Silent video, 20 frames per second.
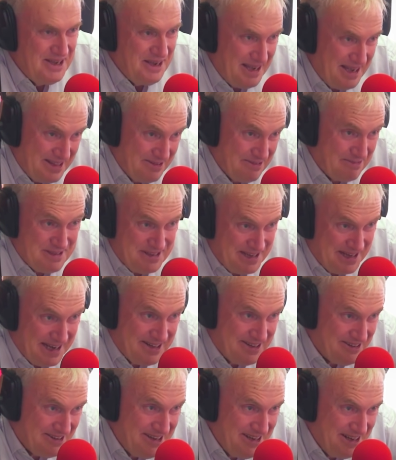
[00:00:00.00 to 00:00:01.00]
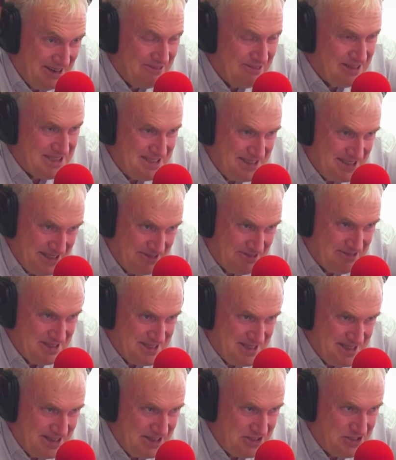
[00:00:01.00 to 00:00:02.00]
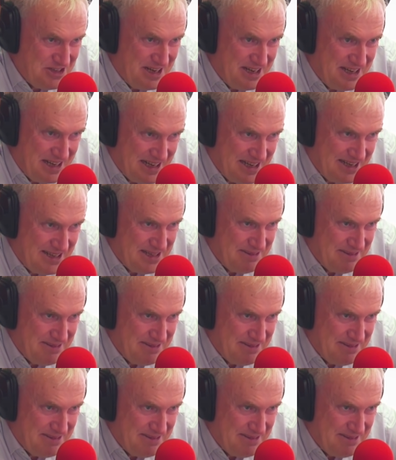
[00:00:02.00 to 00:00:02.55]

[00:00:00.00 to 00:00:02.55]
and they're together. You know, what's the difference there genetically?